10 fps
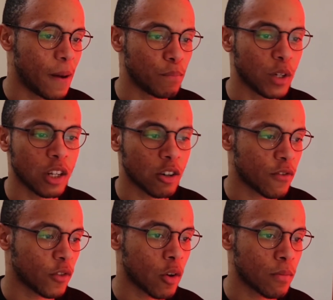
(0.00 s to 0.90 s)
media or
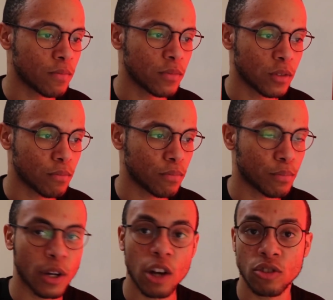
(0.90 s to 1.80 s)
film
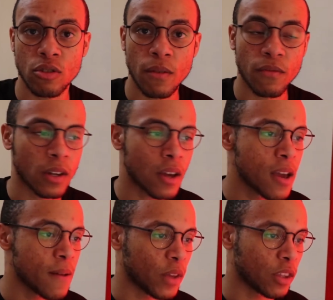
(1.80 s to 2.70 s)
production or something
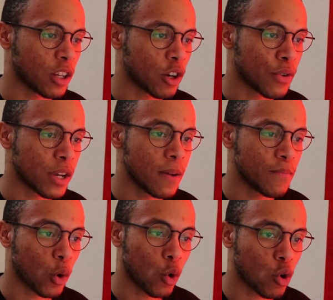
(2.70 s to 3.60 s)
in their degree,
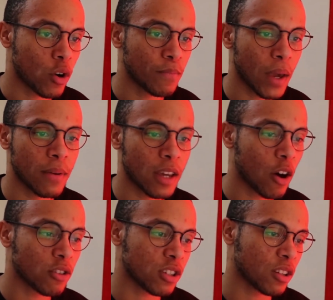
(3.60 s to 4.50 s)
or maybe they
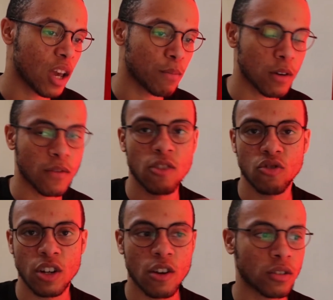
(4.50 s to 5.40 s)
are just like me with
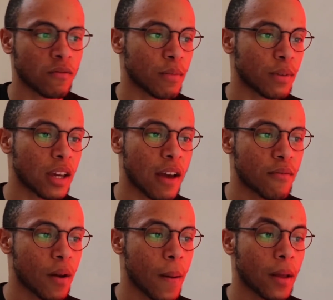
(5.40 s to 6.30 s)
engineering or something, but they have
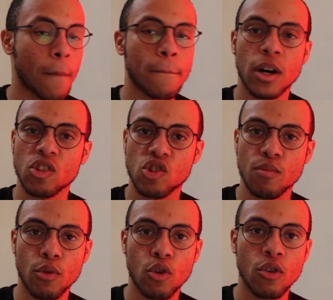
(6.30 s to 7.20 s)
a much
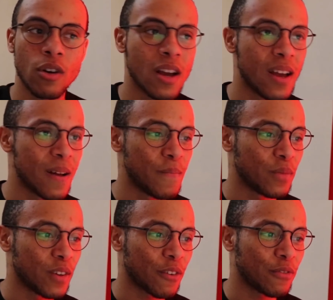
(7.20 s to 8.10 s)
more
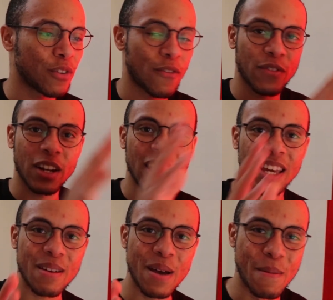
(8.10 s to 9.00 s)

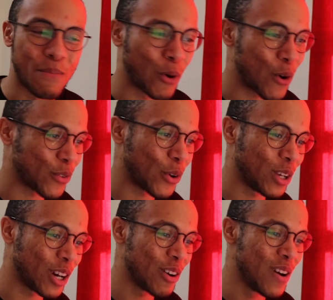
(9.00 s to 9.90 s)
fulfilling
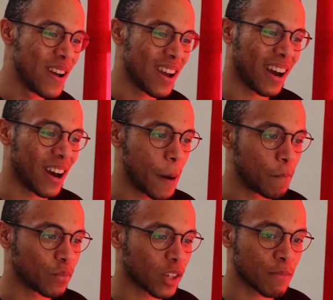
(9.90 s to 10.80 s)
portfolio.
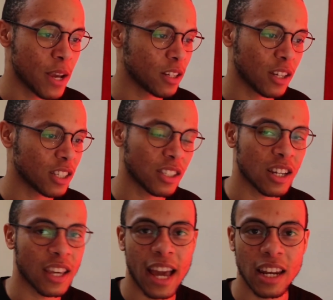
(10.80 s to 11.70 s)
Because basically I just
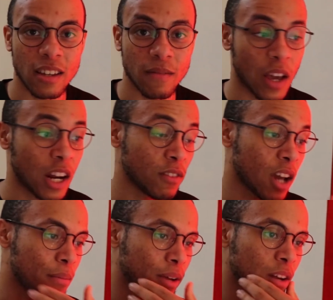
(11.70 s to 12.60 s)
didn't get anything that
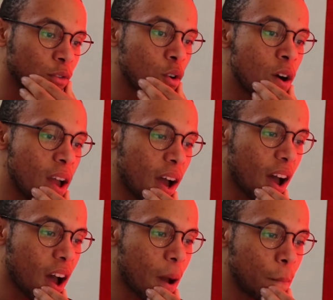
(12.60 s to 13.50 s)
I applied for.
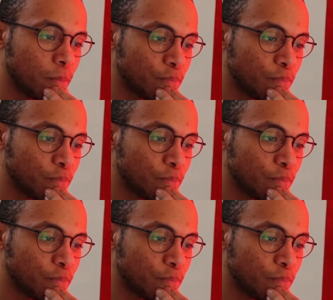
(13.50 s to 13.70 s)
That